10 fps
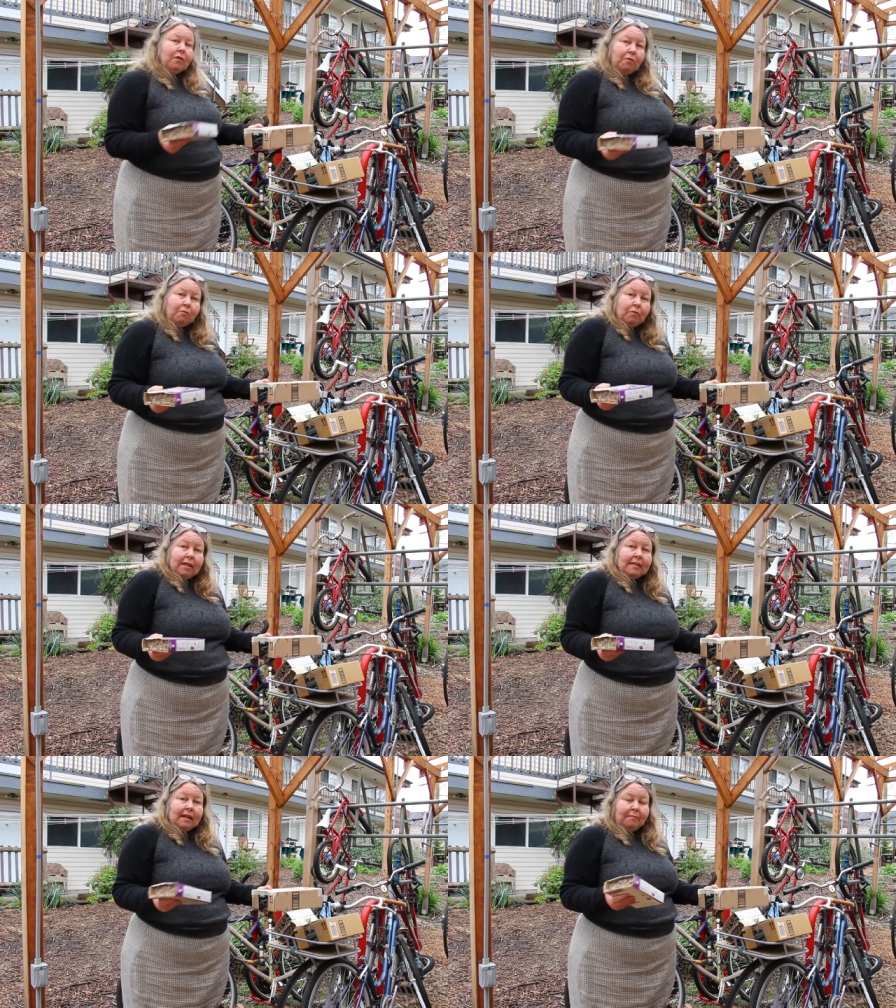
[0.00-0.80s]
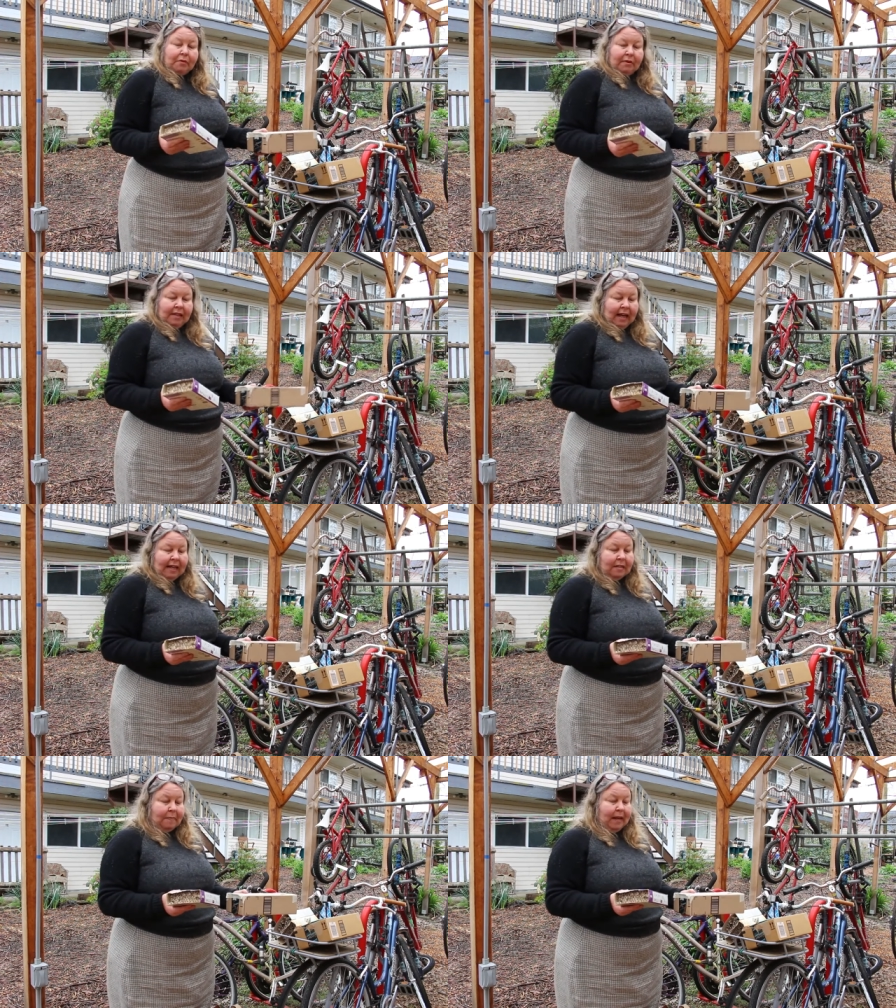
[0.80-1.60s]
the reason I'm doing that
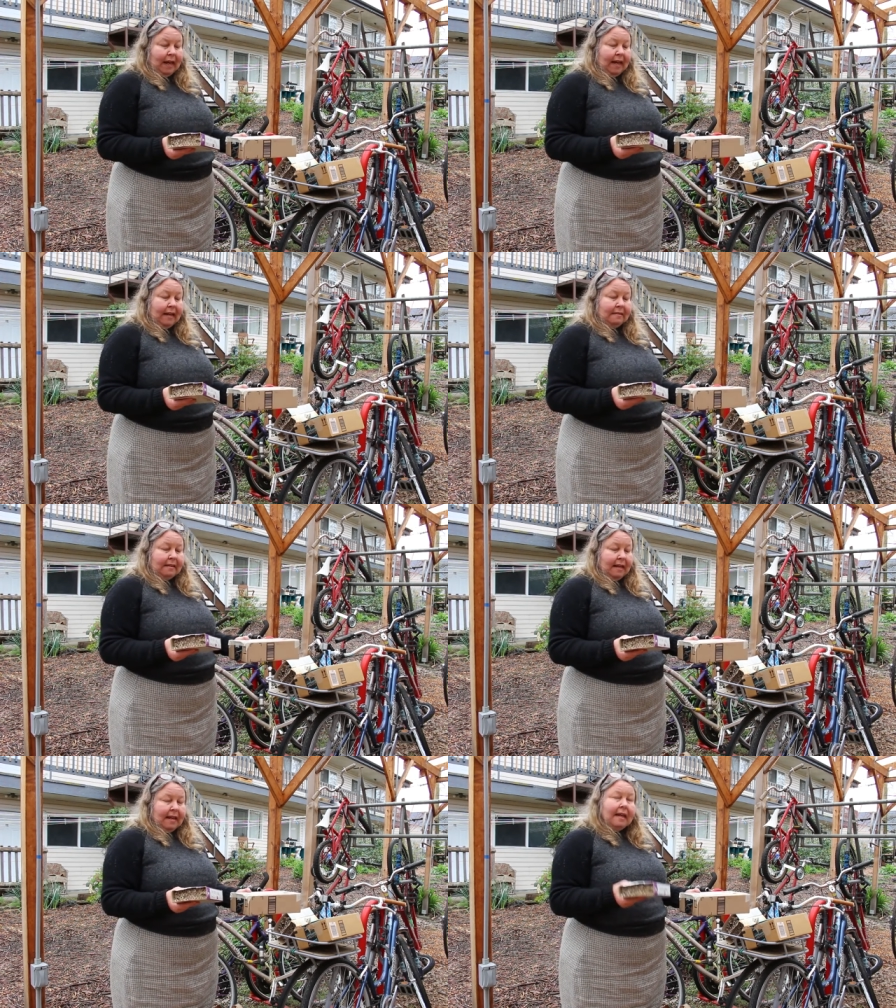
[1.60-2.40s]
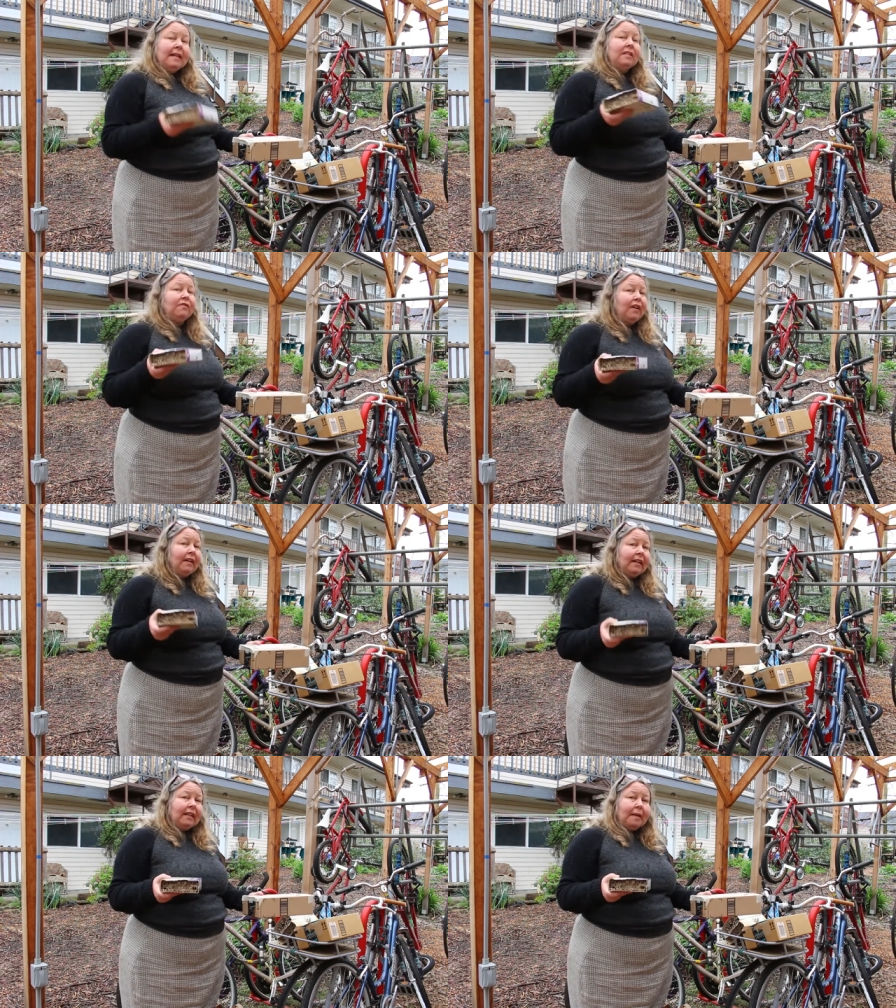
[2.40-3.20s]
is because it's
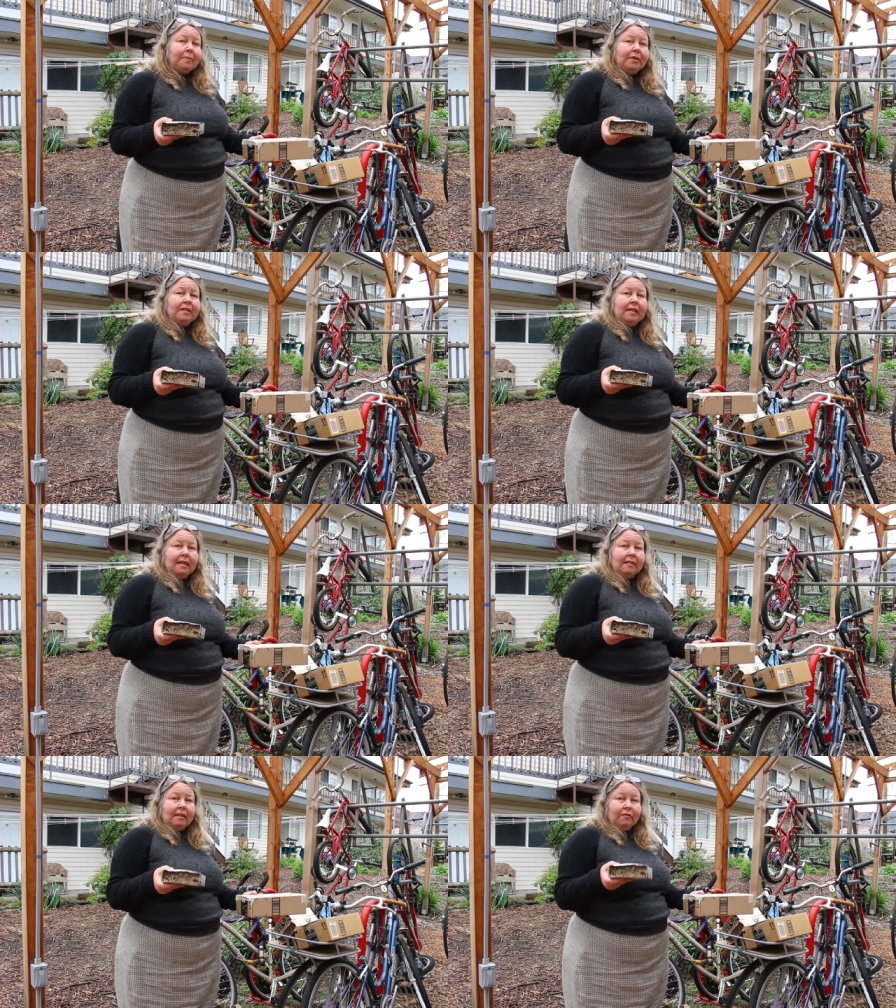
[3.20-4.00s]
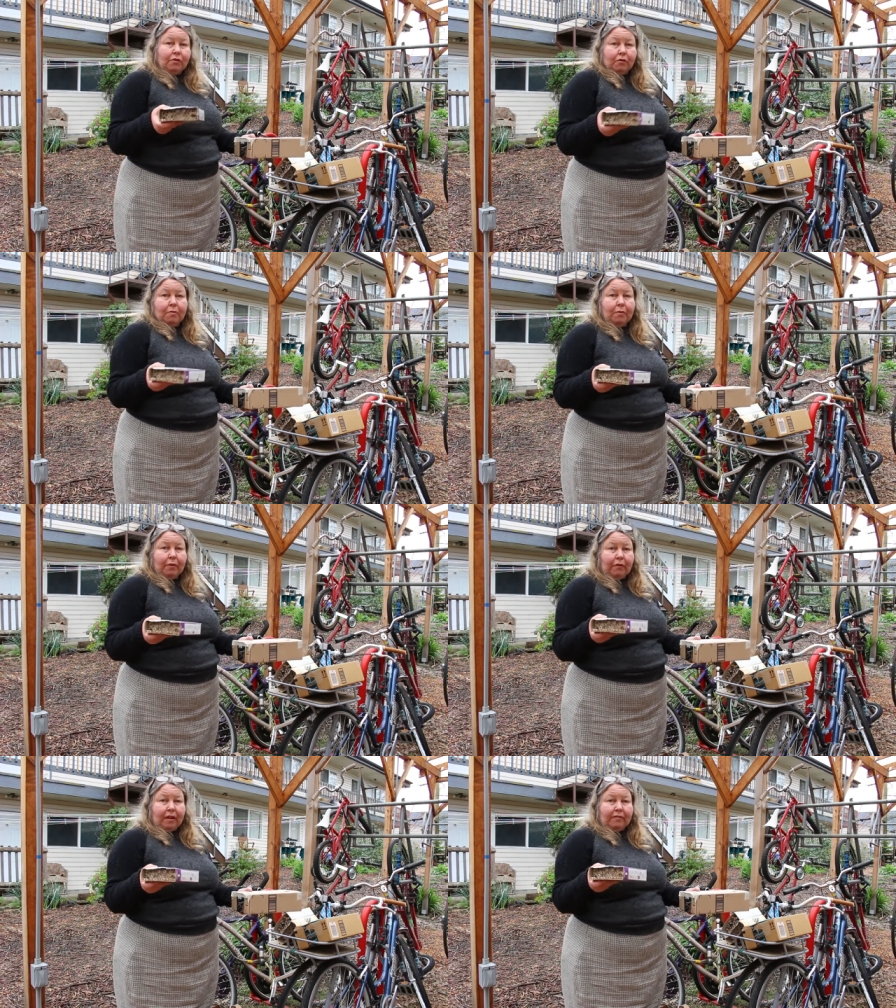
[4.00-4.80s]
very labor intensive to
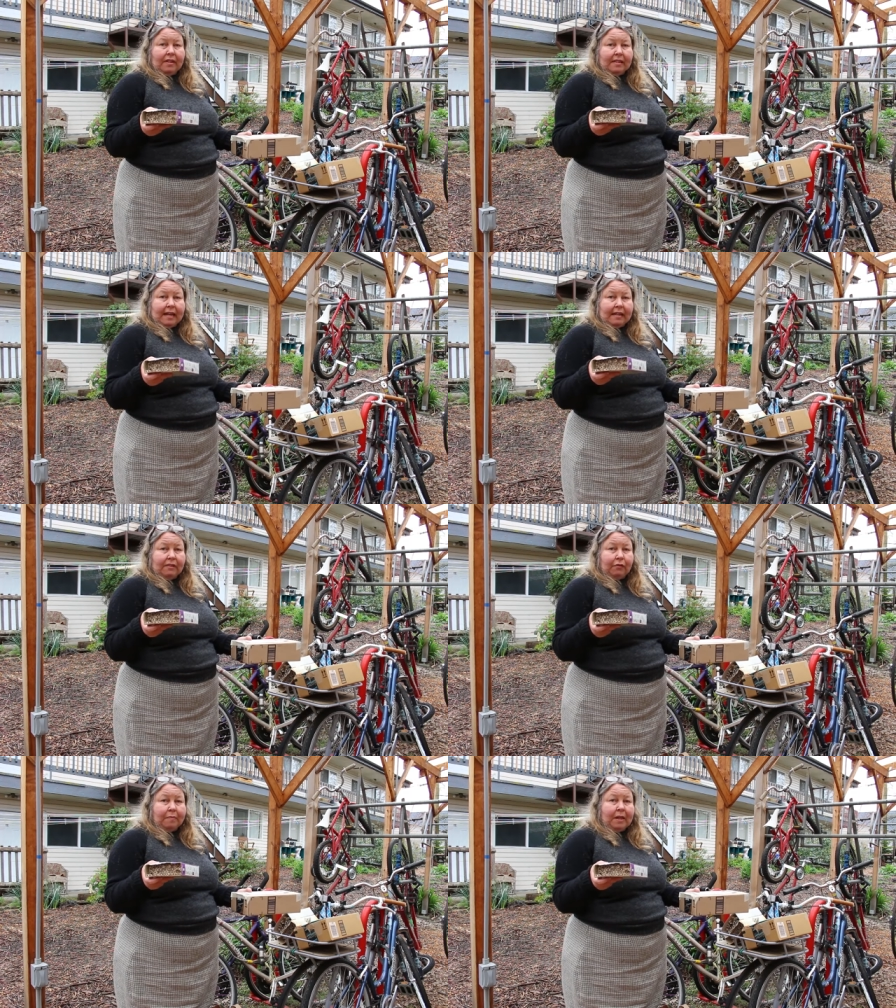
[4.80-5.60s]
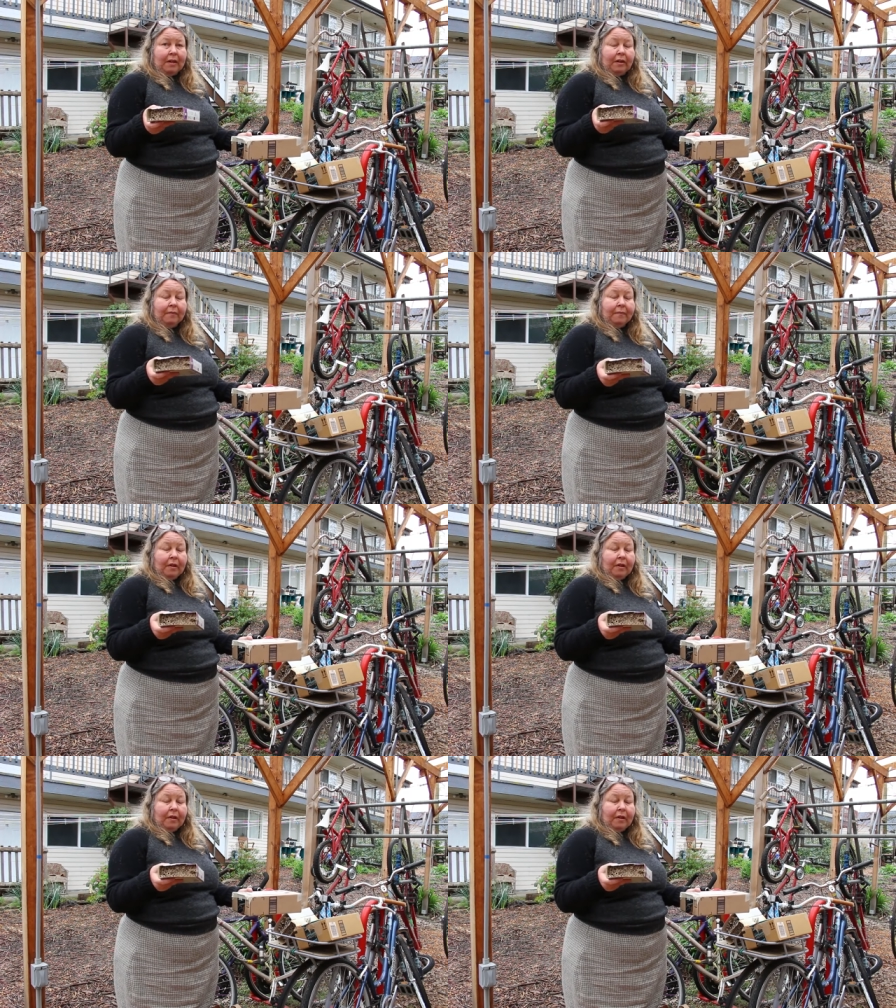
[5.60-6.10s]
remove all of these eggs from here,